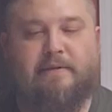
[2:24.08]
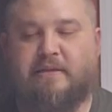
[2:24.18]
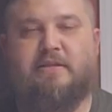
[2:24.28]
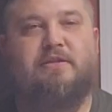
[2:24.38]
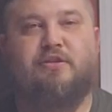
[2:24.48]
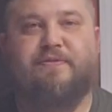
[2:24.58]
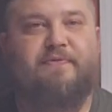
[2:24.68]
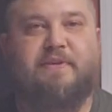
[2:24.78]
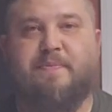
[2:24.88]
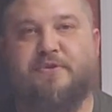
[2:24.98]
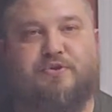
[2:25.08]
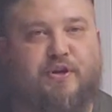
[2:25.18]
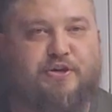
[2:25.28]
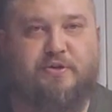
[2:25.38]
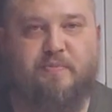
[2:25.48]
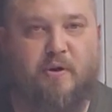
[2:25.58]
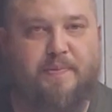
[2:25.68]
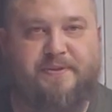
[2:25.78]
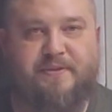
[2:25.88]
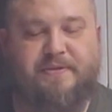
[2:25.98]
This is just for demonstration
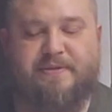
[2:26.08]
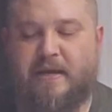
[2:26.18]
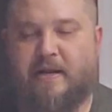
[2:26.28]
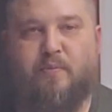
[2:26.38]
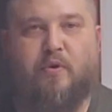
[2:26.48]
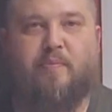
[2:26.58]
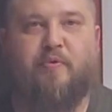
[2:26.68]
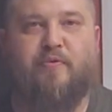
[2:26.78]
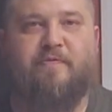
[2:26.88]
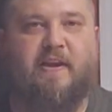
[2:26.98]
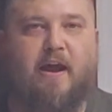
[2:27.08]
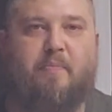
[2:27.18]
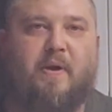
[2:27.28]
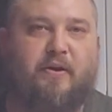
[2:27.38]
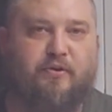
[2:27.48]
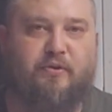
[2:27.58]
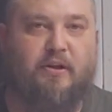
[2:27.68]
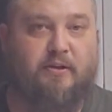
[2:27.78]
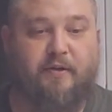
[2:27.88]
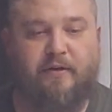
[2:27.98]
purposes. I didn't want to proof down my good
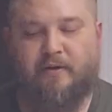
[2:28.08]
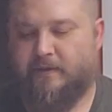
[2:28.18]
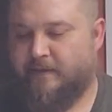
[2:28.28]
liquor.